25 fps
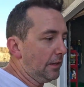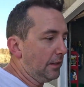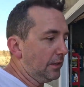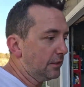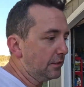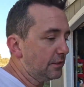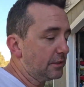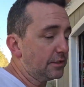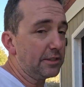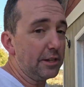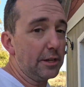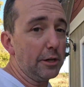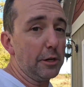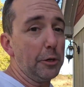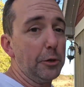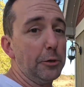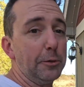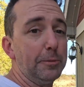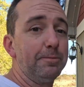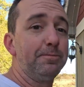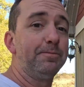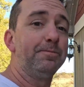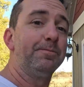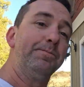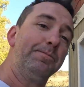So
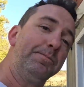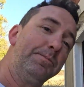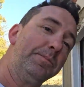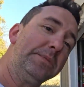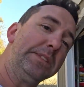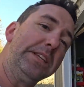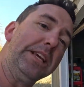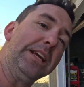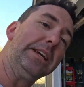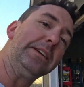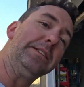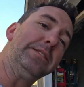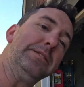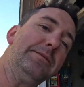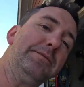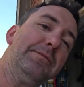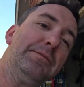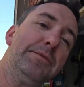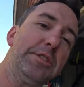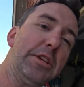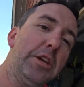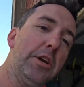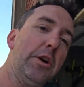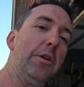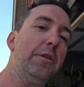yeah,
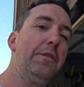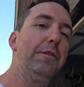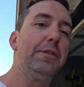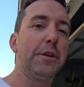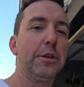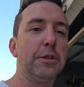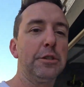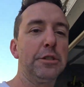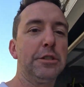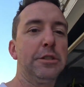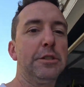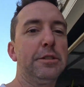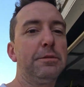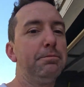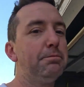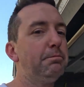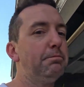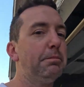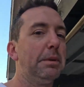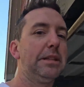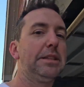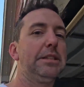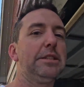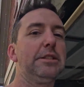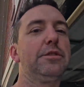so I figured just
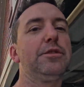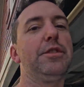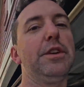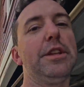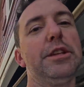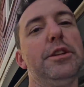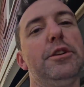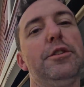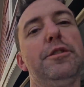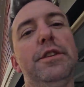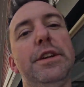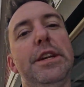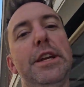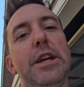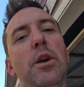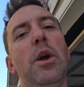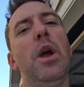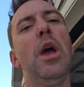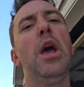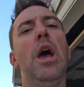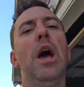make this fun little video.